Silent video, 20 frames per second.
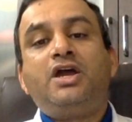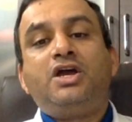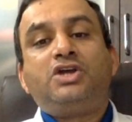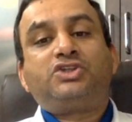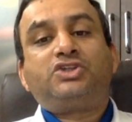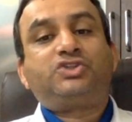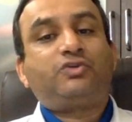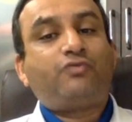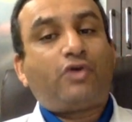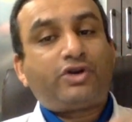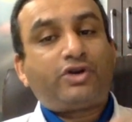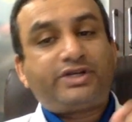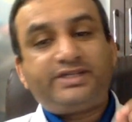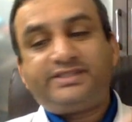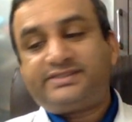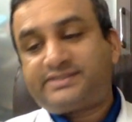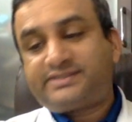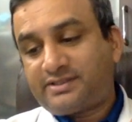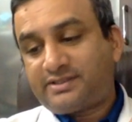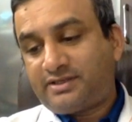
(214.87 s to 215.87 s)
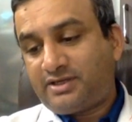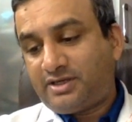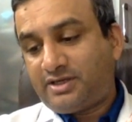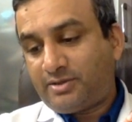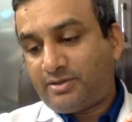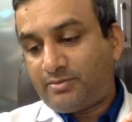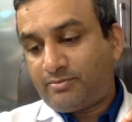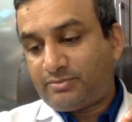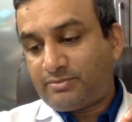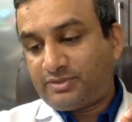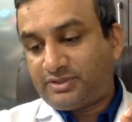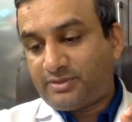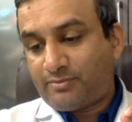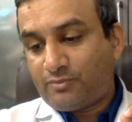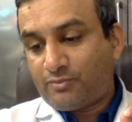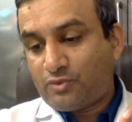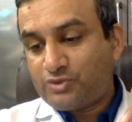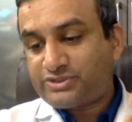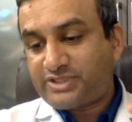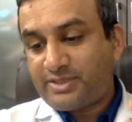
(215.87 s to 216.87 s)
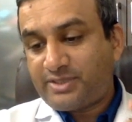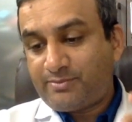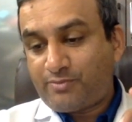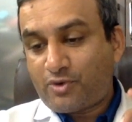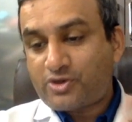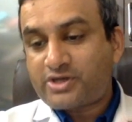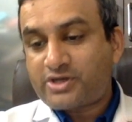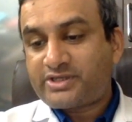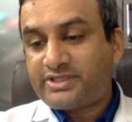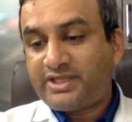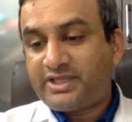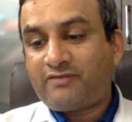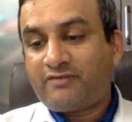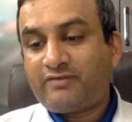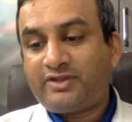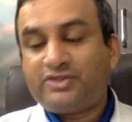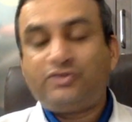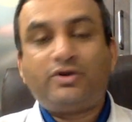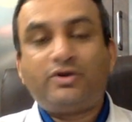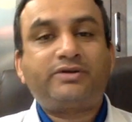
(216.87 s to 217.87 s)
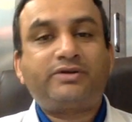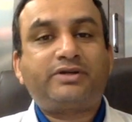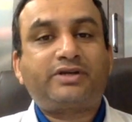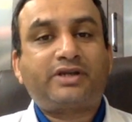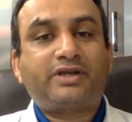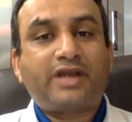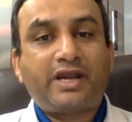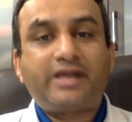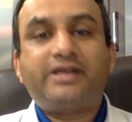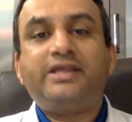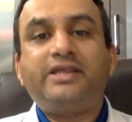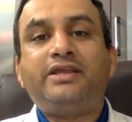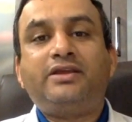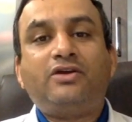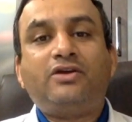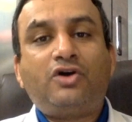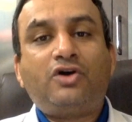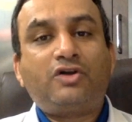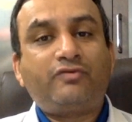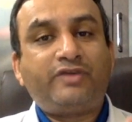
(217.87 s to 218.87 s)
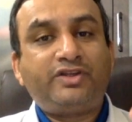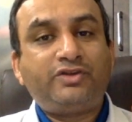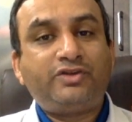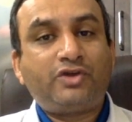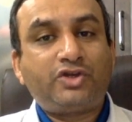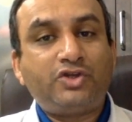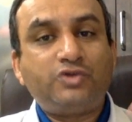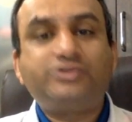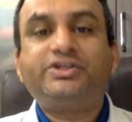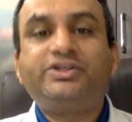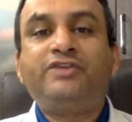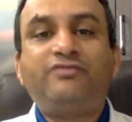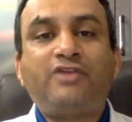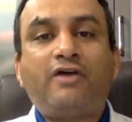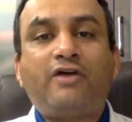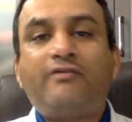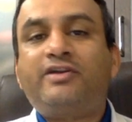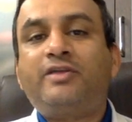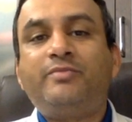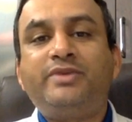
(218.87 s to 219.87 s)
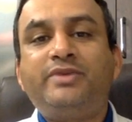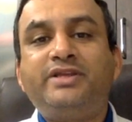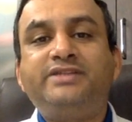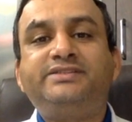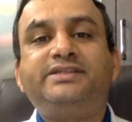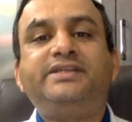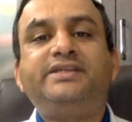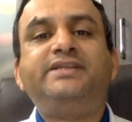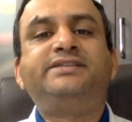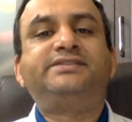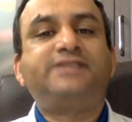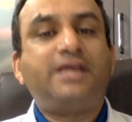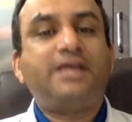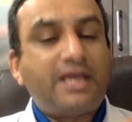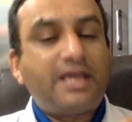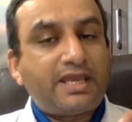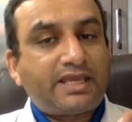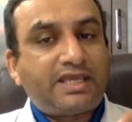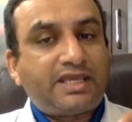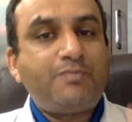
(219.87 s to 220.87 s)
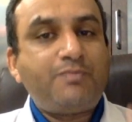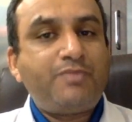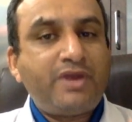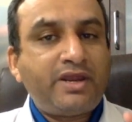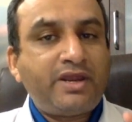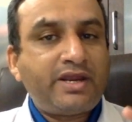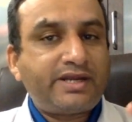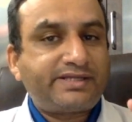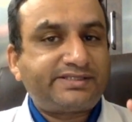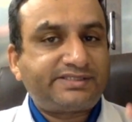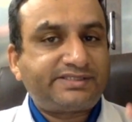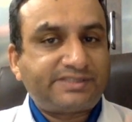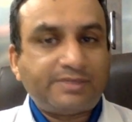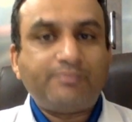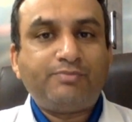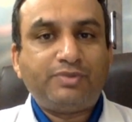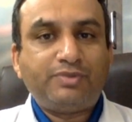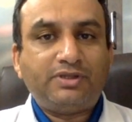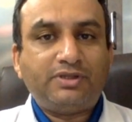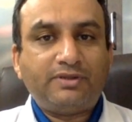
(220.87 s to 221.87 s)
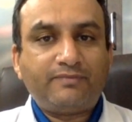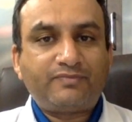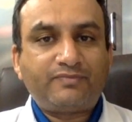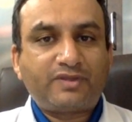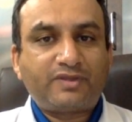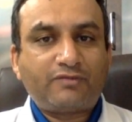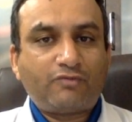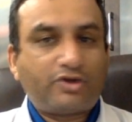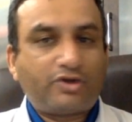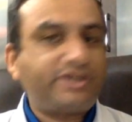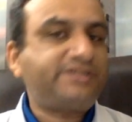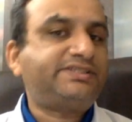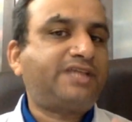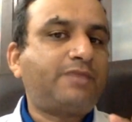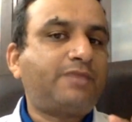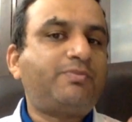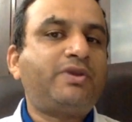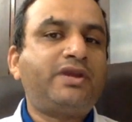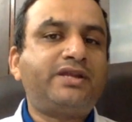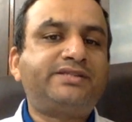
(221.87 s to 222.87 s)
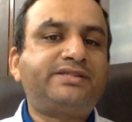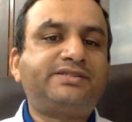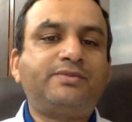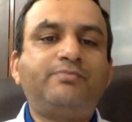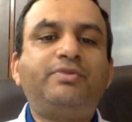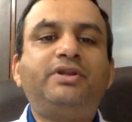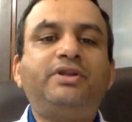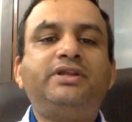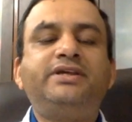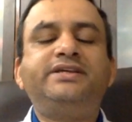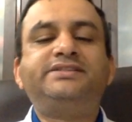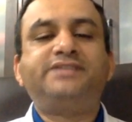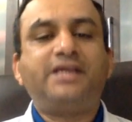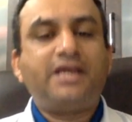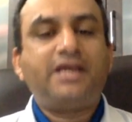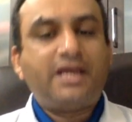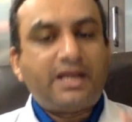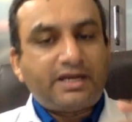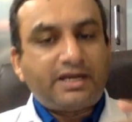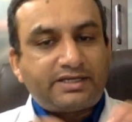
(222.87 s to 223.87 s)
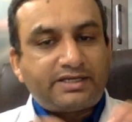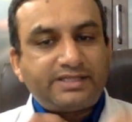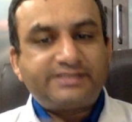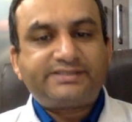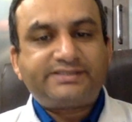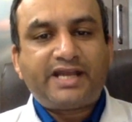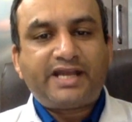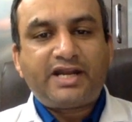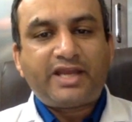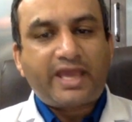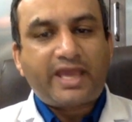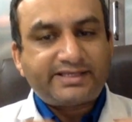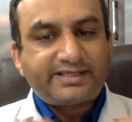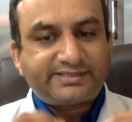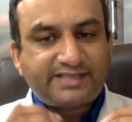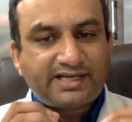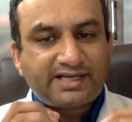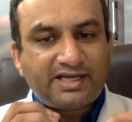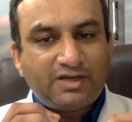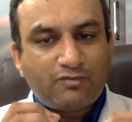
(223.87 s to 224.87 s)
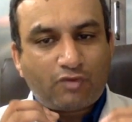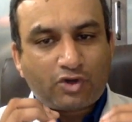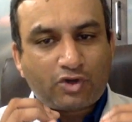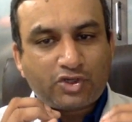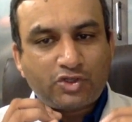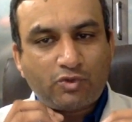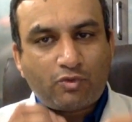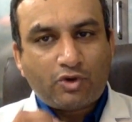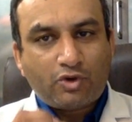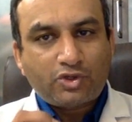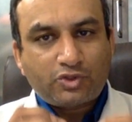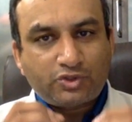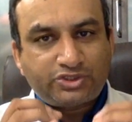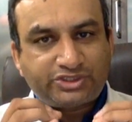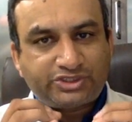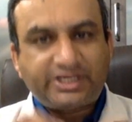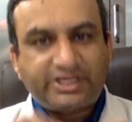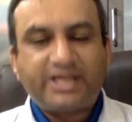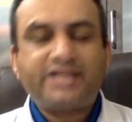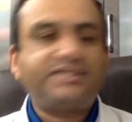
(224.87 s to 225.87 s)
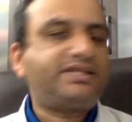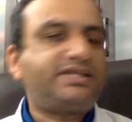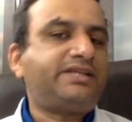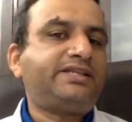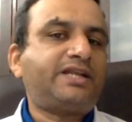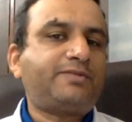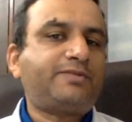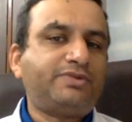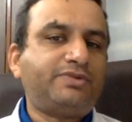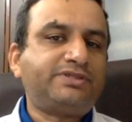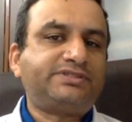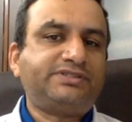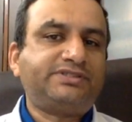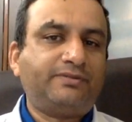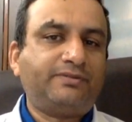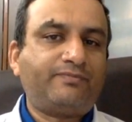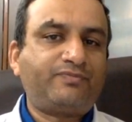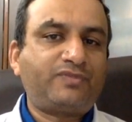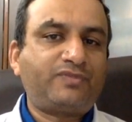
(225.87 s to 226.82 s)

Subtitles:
So what is the most important thing when you are treating or when you are using flower remedies is keeping it simple. What is keeping it simple is decide exactly what you want to change in that person.